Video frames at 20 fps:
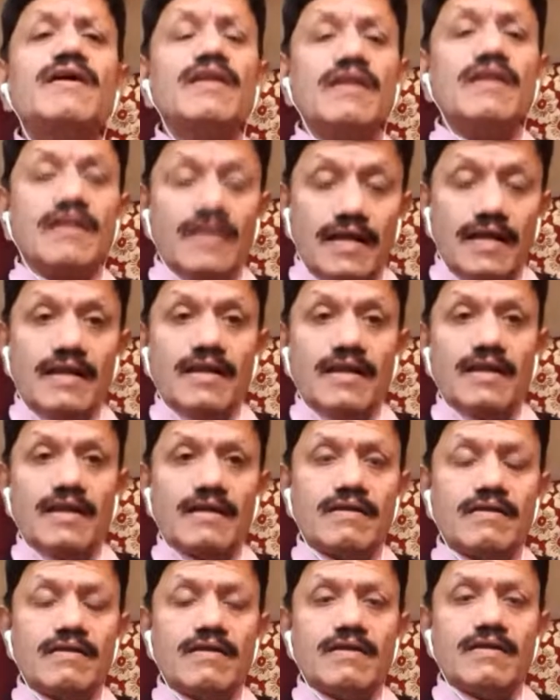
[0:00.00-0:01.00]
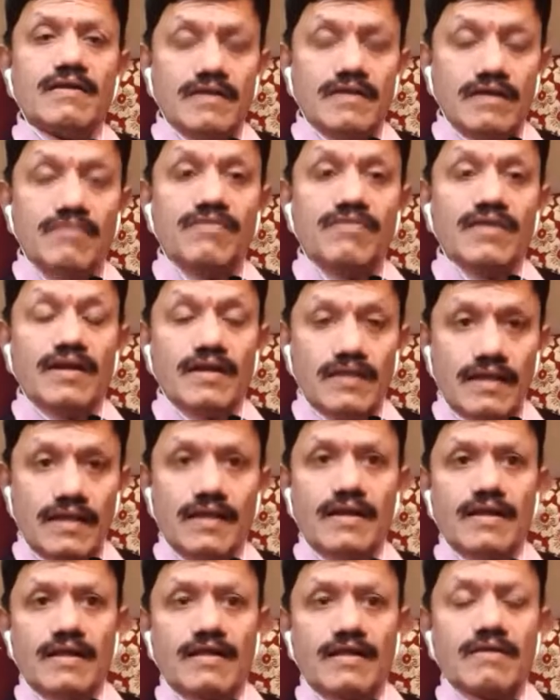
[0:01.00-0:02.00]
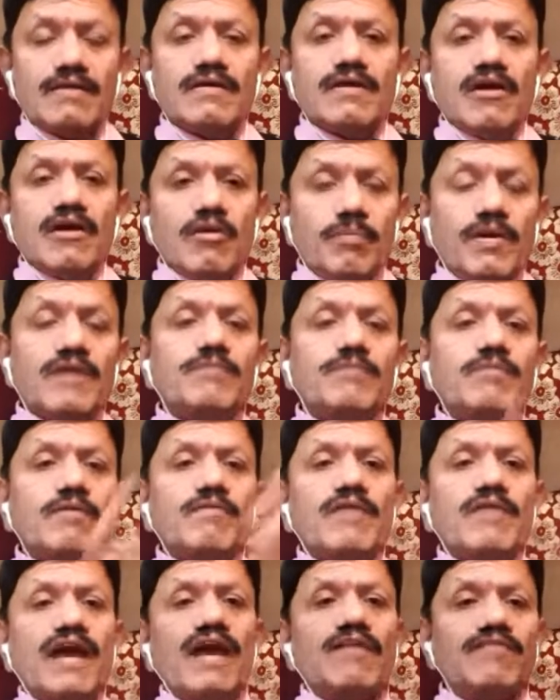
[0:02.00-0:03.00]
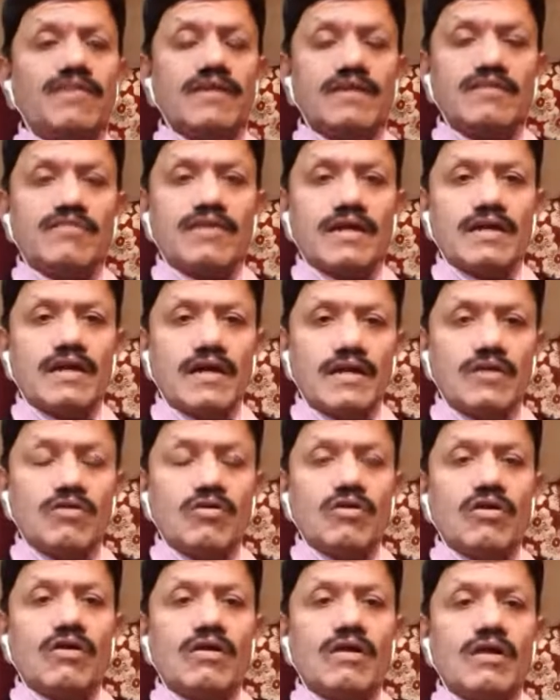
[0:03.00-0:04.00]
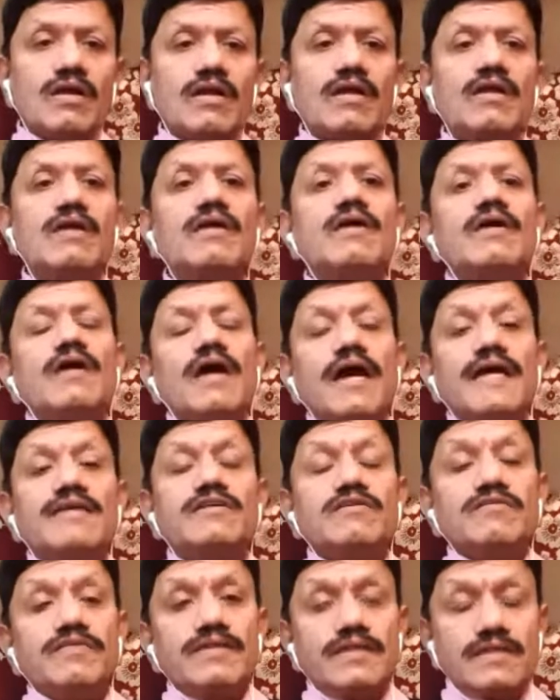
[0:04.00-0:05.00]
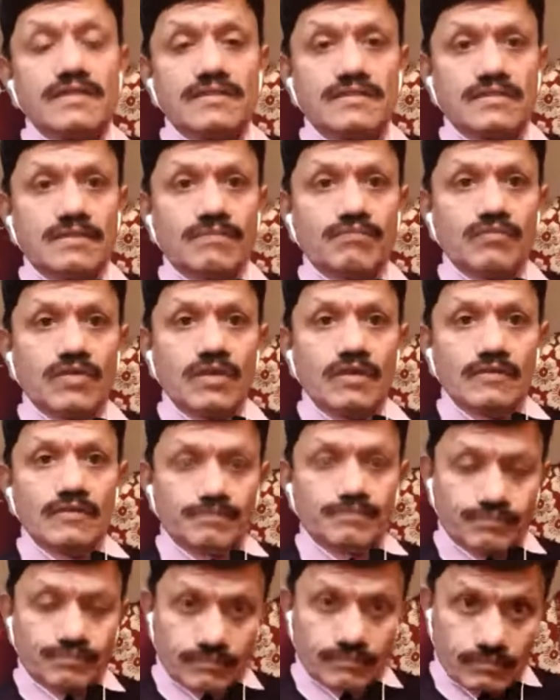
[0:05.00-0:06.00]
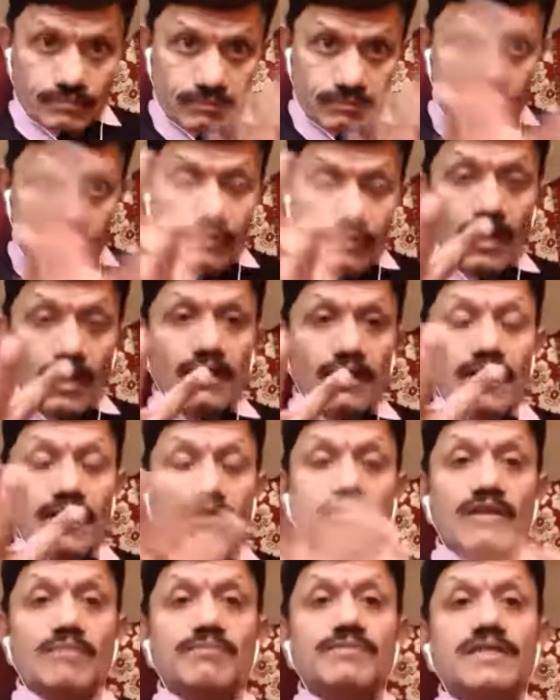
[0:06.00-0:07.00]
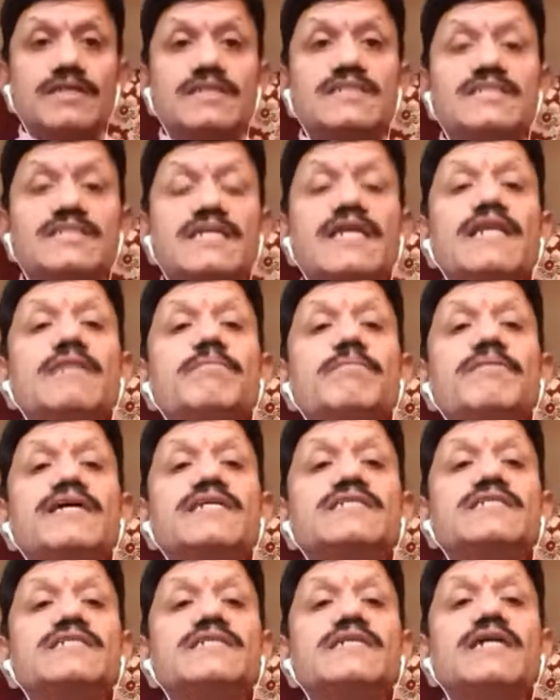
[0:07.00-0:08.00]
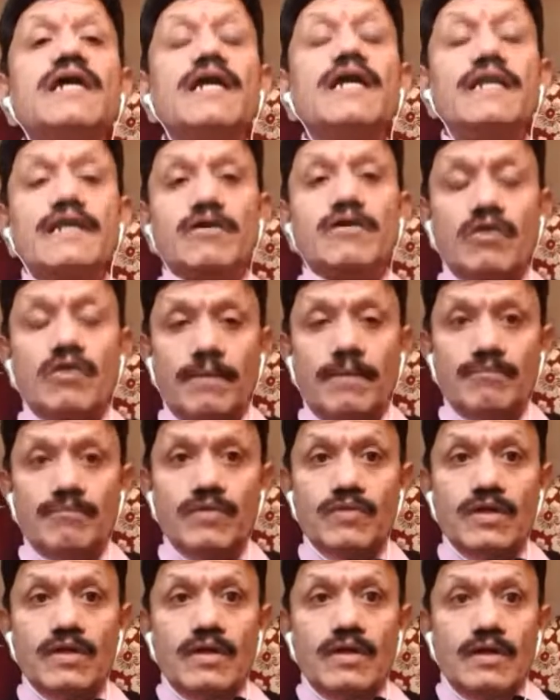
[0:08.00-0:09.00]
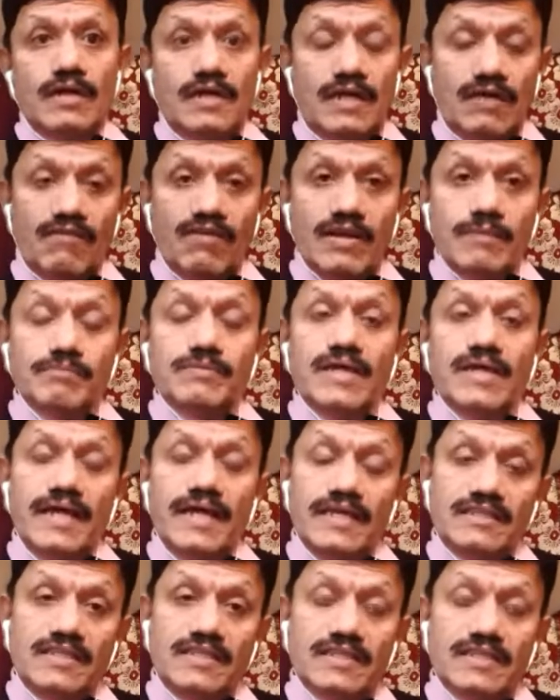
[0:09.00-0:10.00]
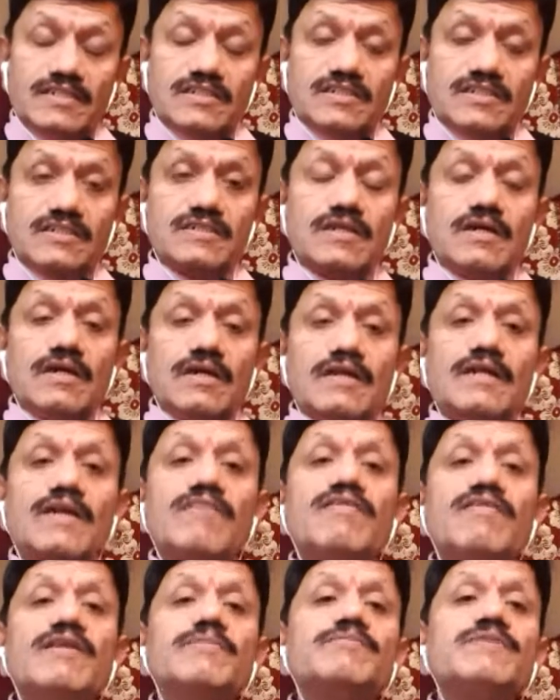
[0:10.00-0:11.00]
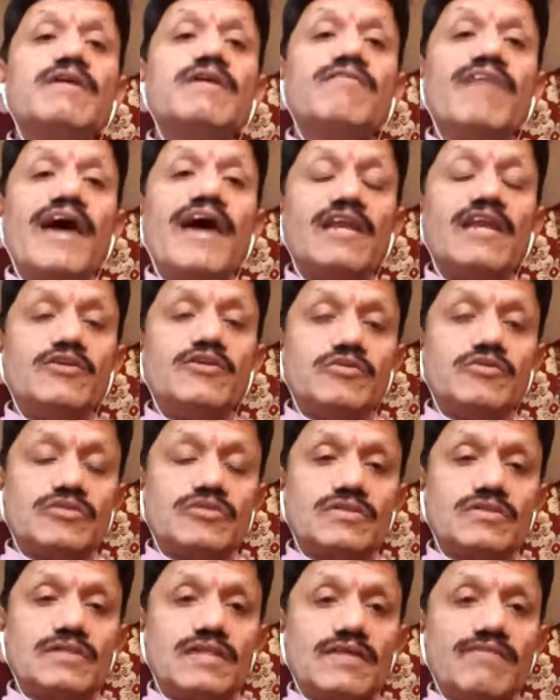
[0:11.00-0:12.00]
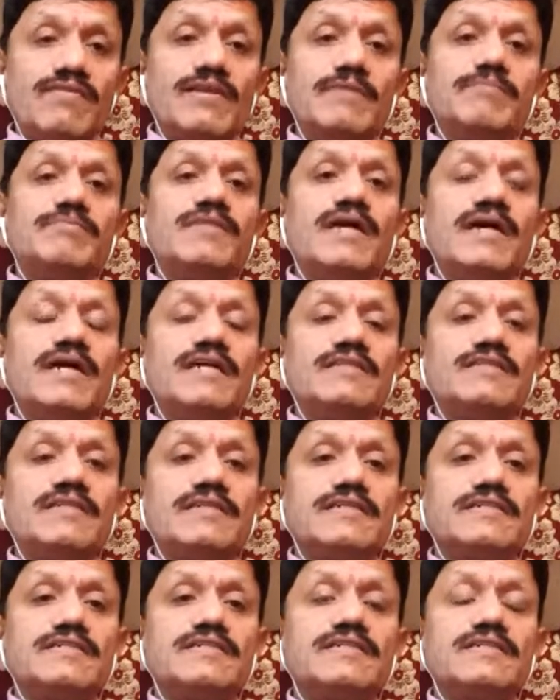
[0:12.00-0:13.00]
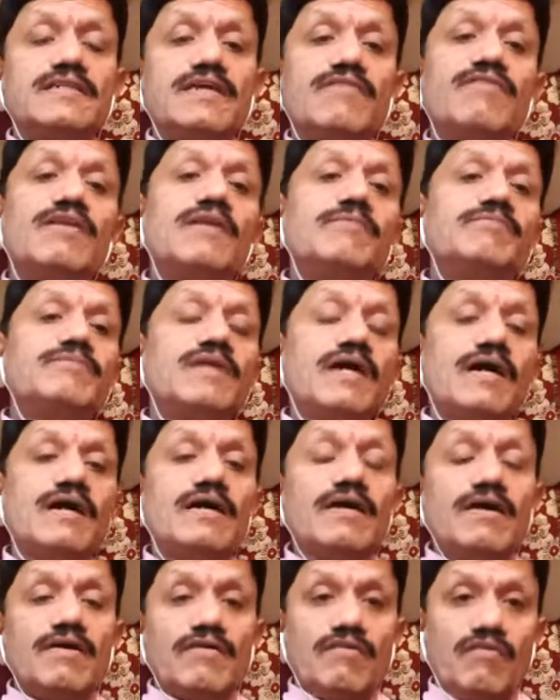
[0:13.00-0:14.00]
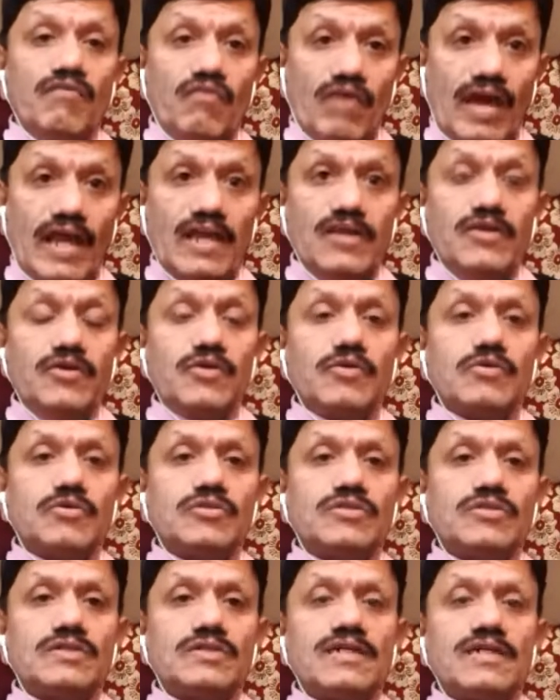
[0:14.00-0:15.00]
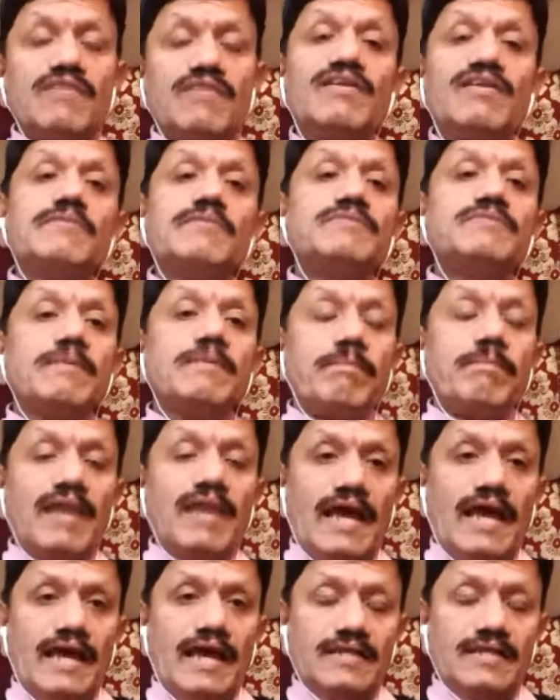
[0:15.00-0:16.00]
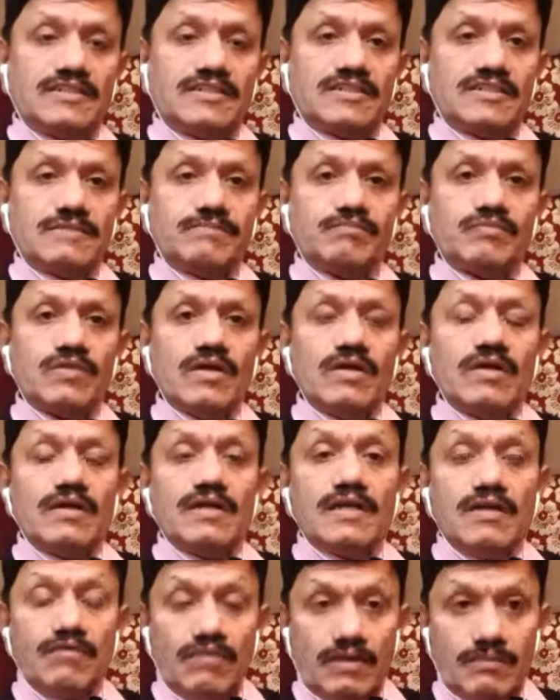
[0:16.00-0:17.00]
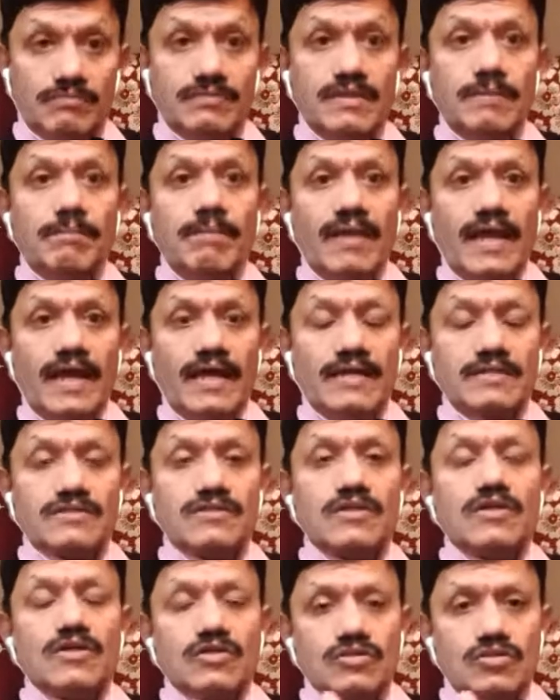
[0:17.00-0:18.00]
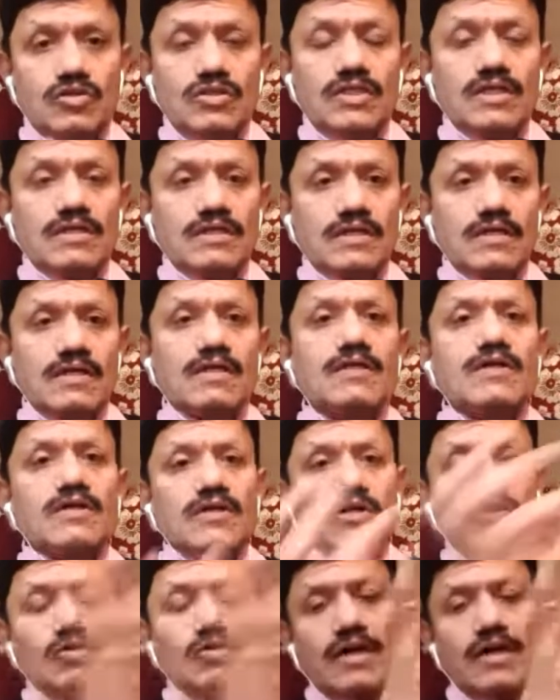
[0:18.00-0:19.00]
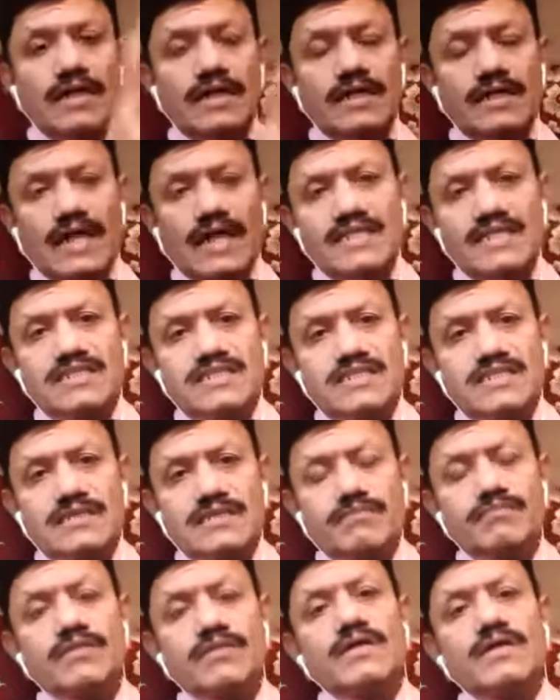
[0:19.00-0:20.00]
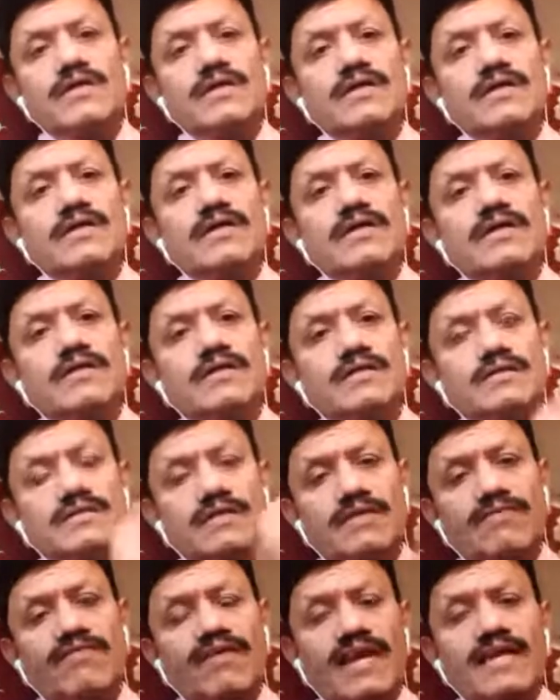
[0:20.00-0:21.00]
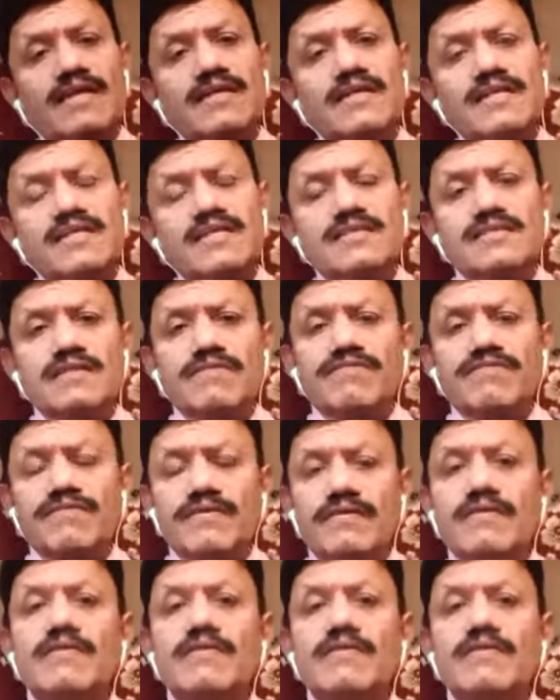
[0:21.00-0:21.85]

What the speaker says: learner, ever learner. Apart from having your curricular activities, develop the skill-based curriculum, develop the ethics, develop the values, develop the ethics, develop the values, develop the plans, and develop the plans so that you can touch the fragrance of